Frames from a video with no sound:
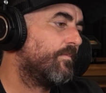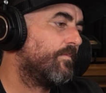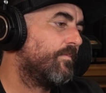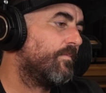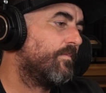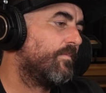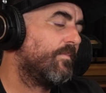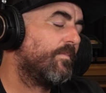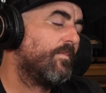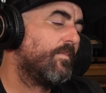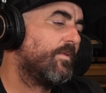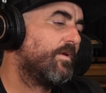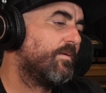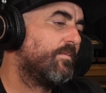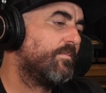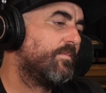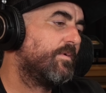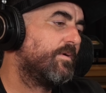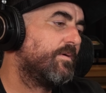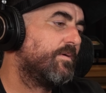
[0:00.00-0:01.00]
You remember
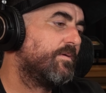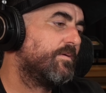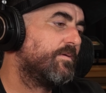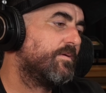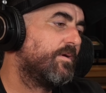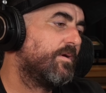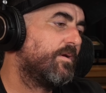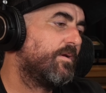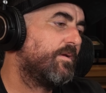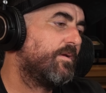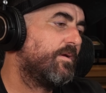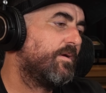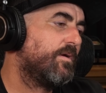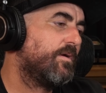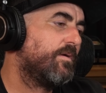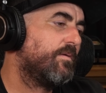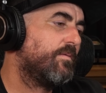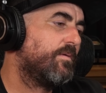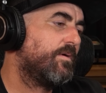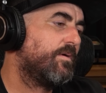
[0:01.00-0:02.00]
remember sitting
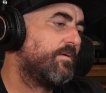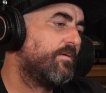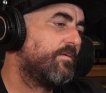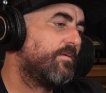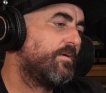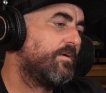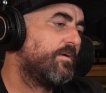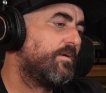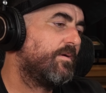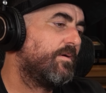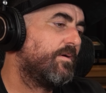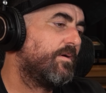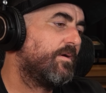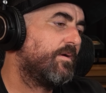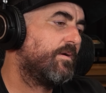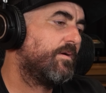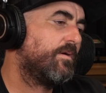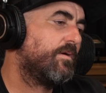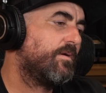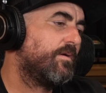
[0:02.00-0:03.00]
there on a rainy
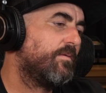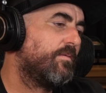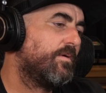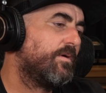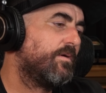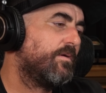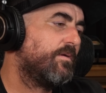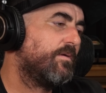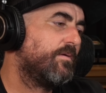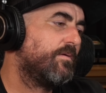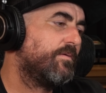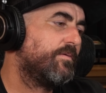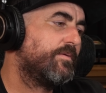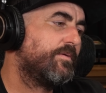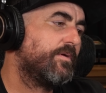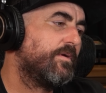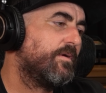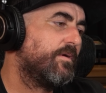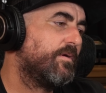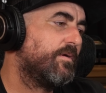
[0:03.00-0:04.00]
night in a well
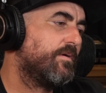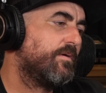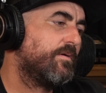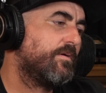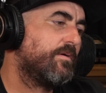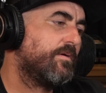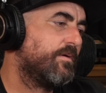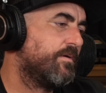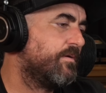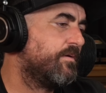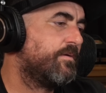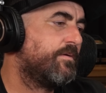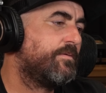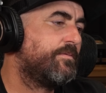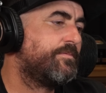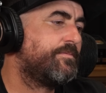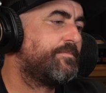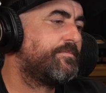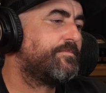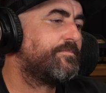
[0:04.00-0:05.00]
used chair,
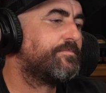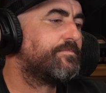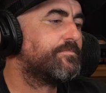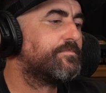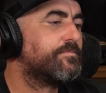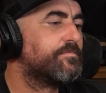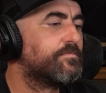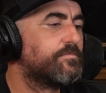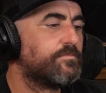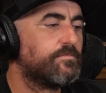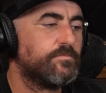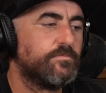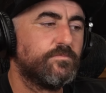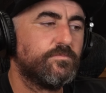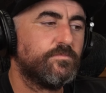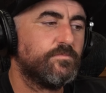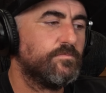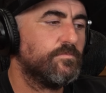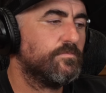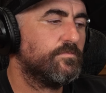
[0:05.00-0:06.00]
telling me how well
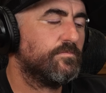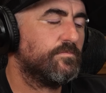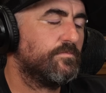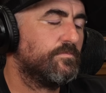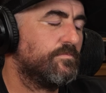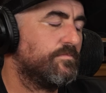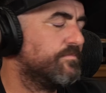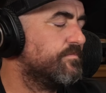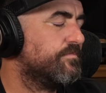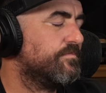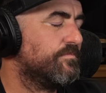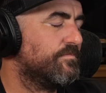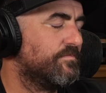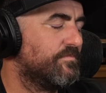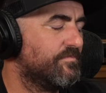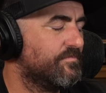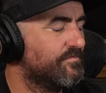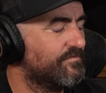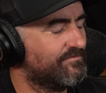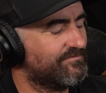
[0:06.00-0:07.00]
you used to dance.